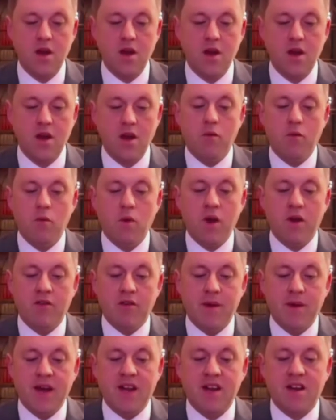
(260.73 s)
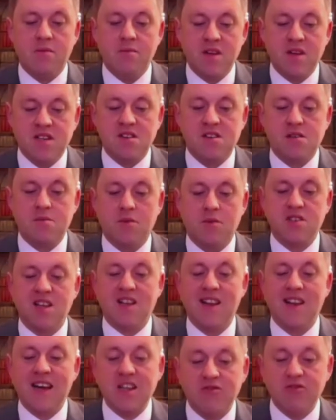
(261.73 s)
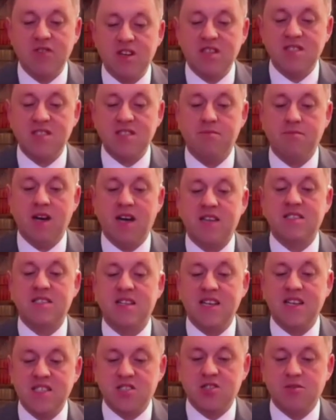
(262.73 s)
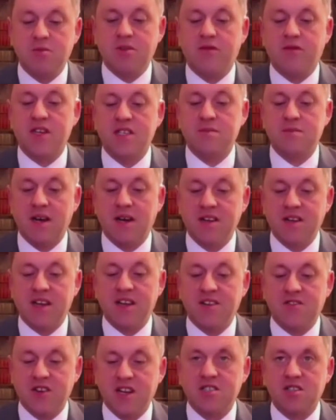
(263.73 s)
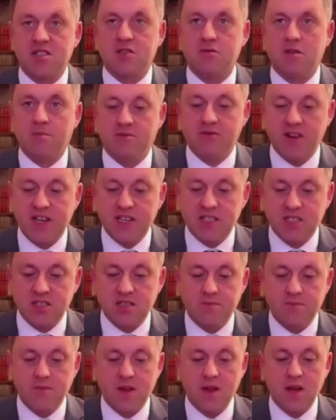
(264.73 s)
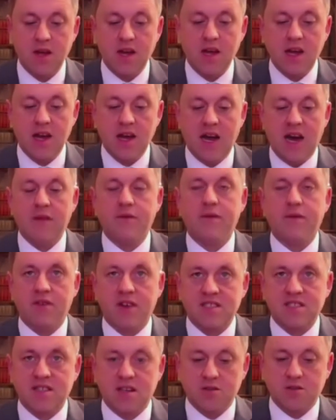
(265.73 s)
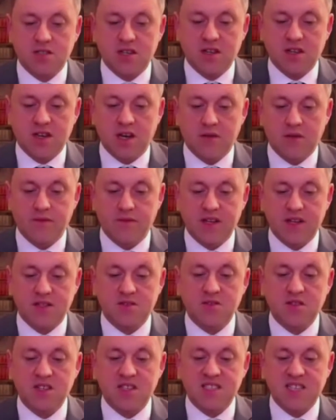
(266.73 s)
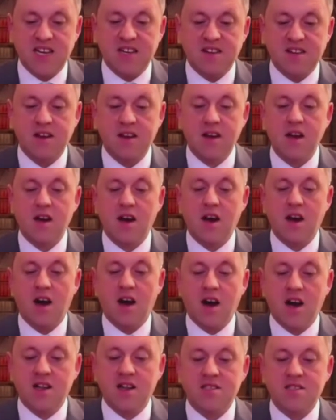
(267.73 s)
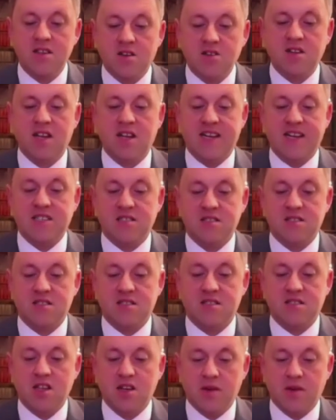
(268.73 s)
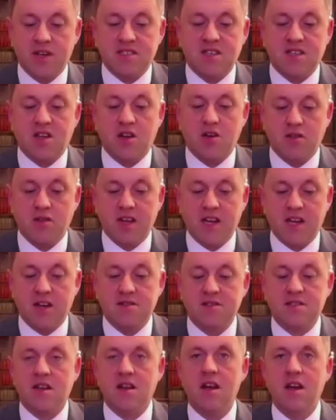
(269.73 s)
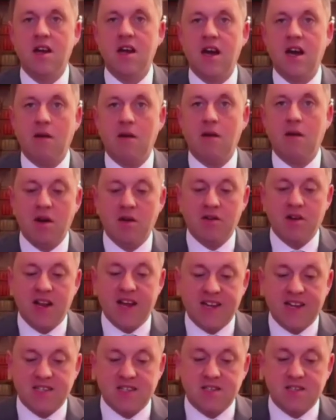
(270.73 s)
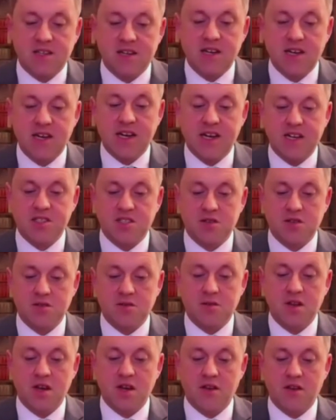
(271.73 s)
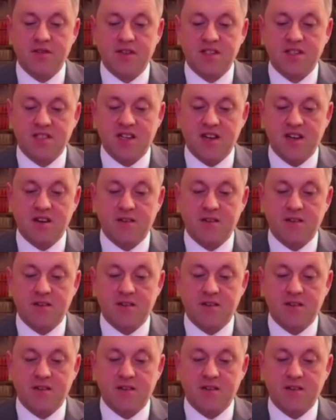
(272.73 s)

We remain committed to multilateralism as an instrument for expanding international cooperation and for the resolution of conflict. To this end, Ireland sought election to the UN Security Council, and we were elected in June of this year.